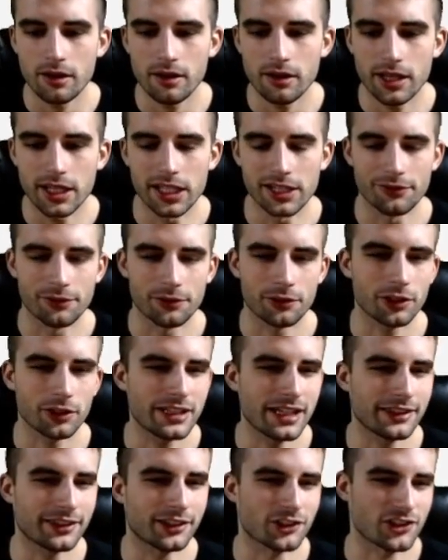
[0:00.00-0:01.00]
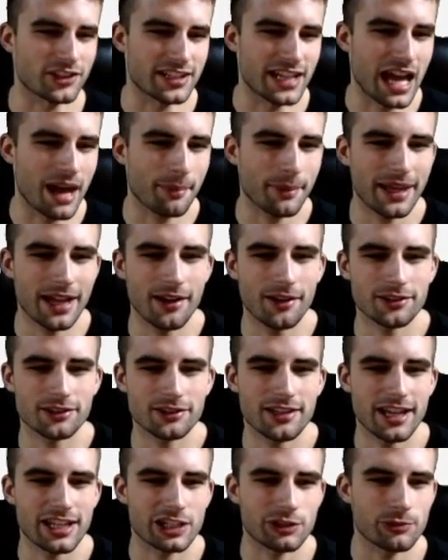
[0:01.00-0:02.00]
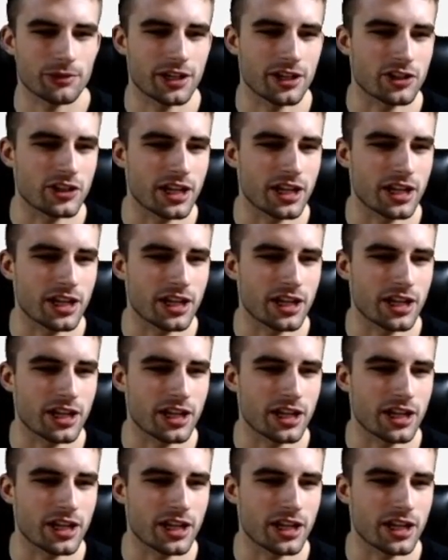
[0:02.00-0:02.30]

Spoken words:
And if we're looking at their snap counts last week,